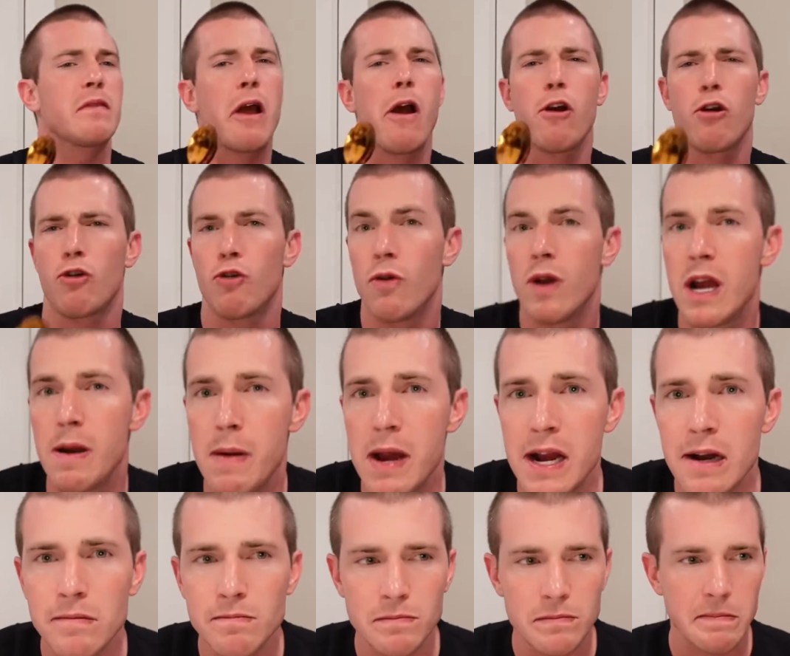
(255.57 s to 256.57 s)

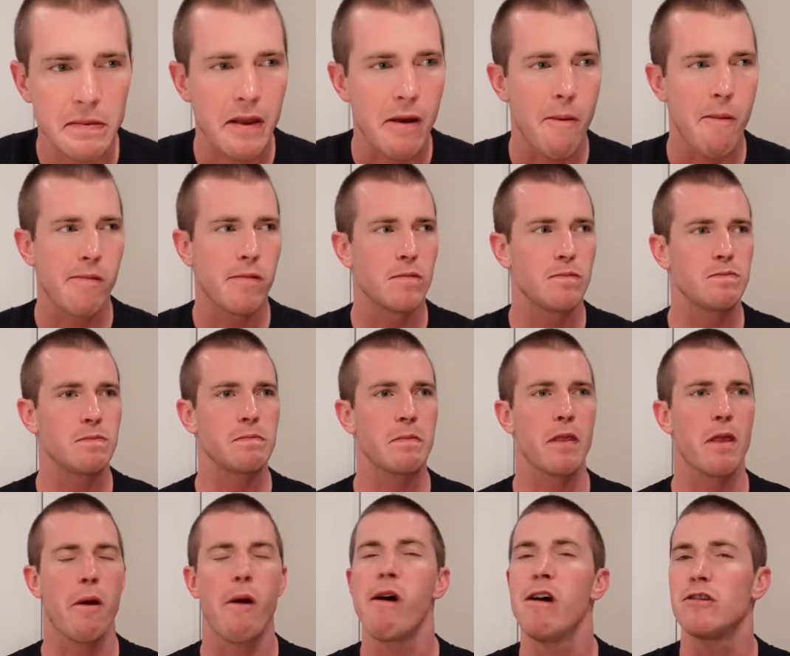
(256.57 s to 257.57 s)
creamy,
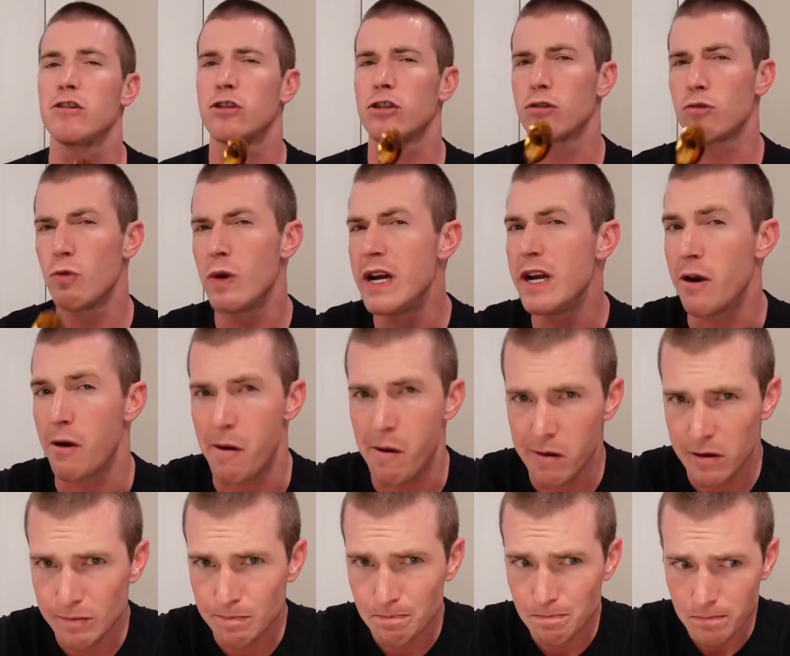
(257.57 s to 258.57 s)
a
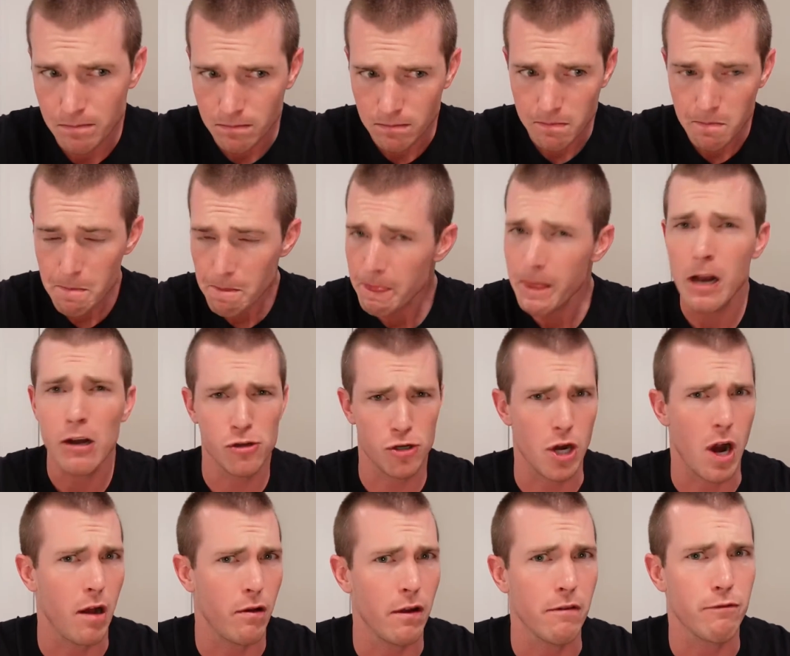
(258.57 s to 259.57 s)
sweeter
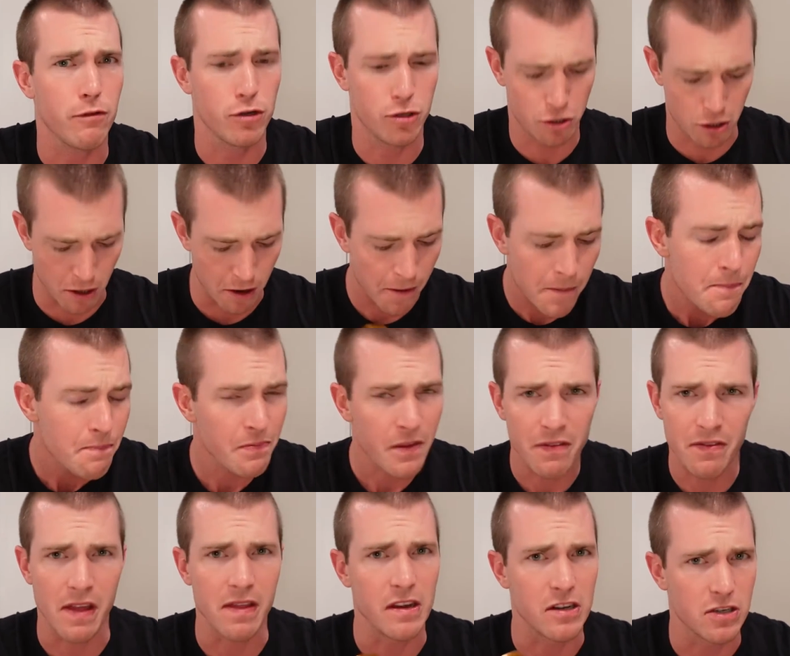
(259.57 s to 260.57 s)
chocolate for sure
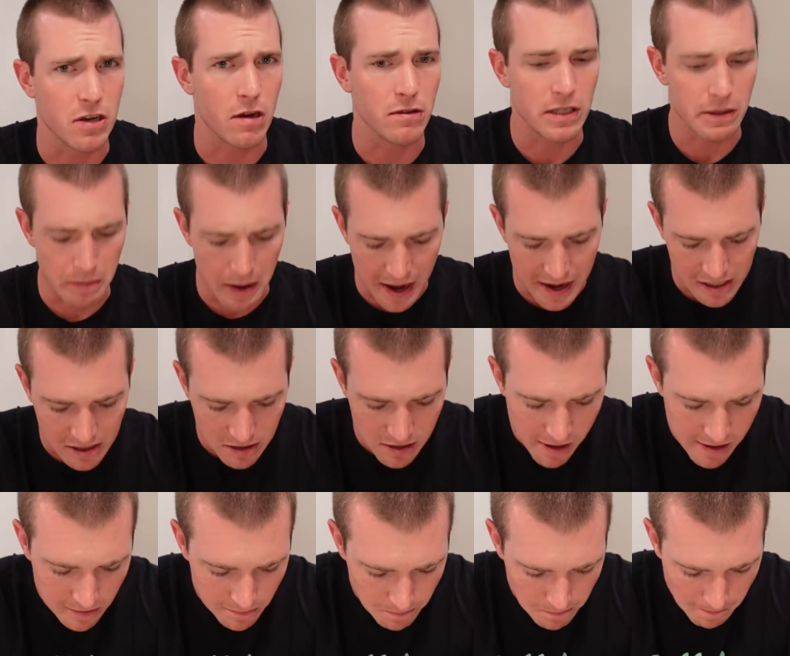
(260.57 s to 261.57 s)
than the salty base,
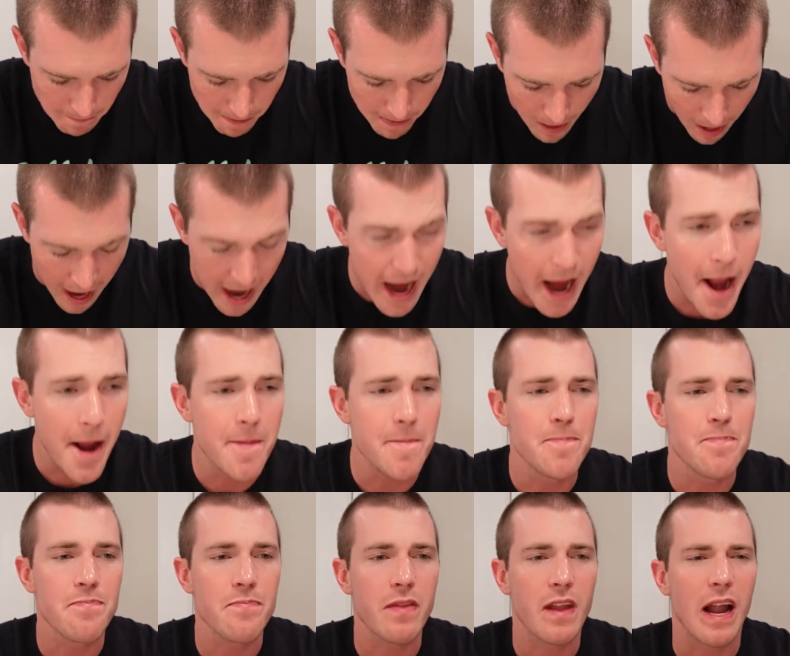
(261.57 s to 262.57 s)
and
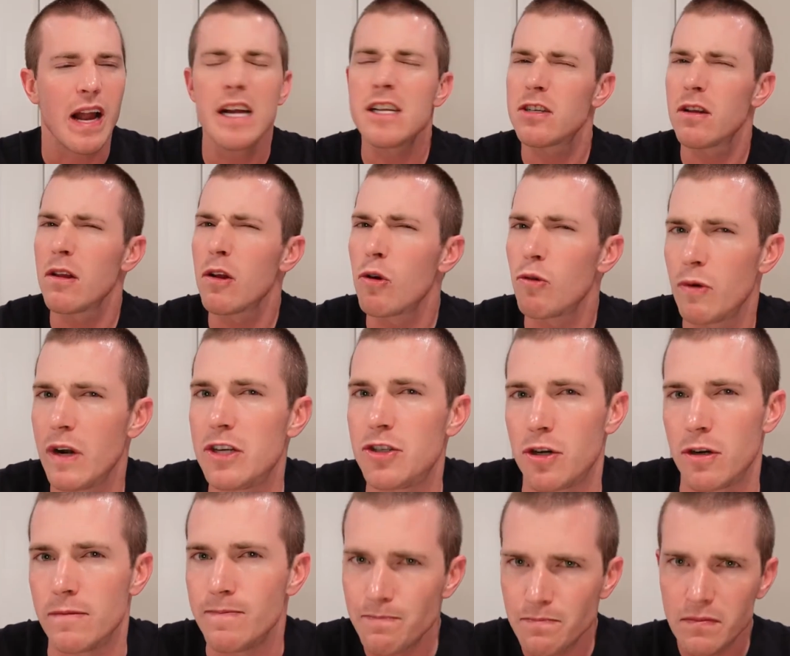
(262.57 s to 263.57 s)
it's a little
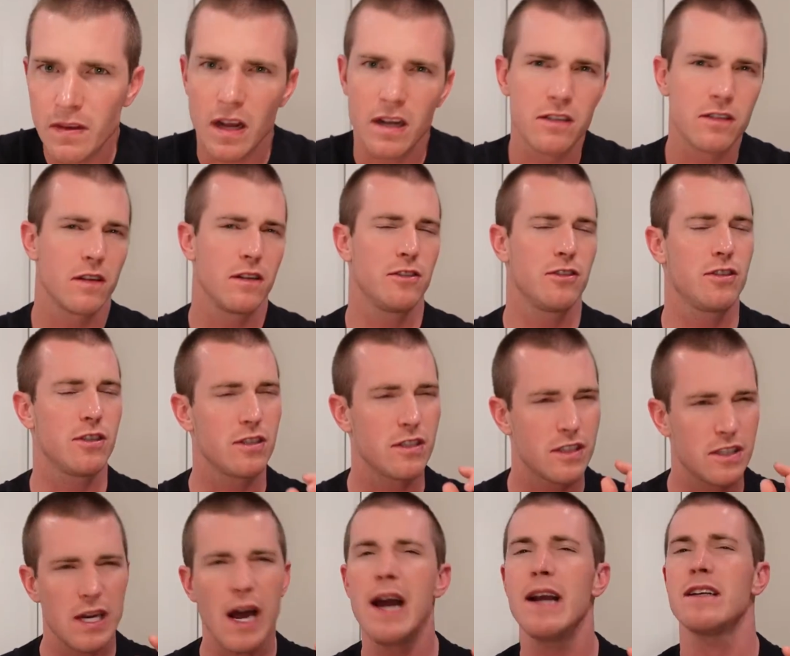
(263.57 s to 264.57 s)
richer,
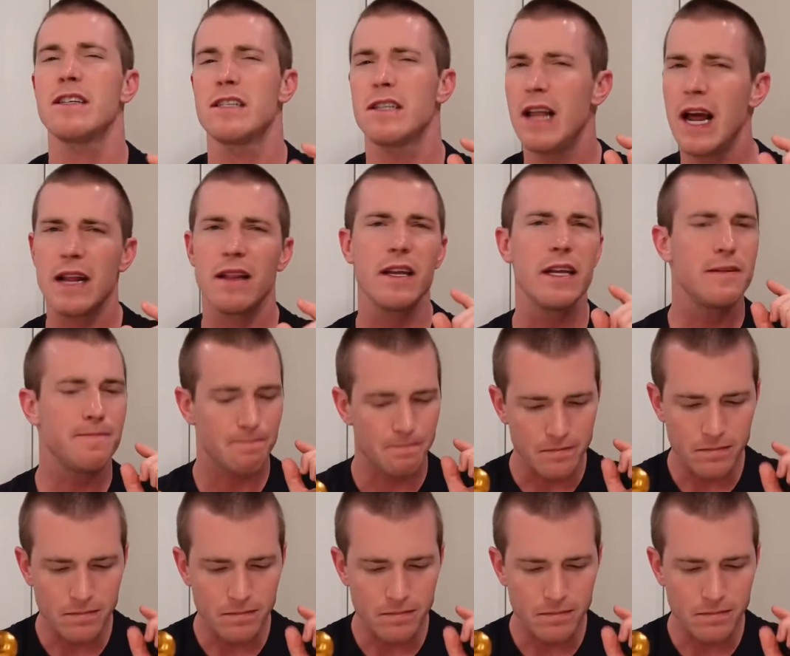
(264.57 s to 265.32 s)
slightly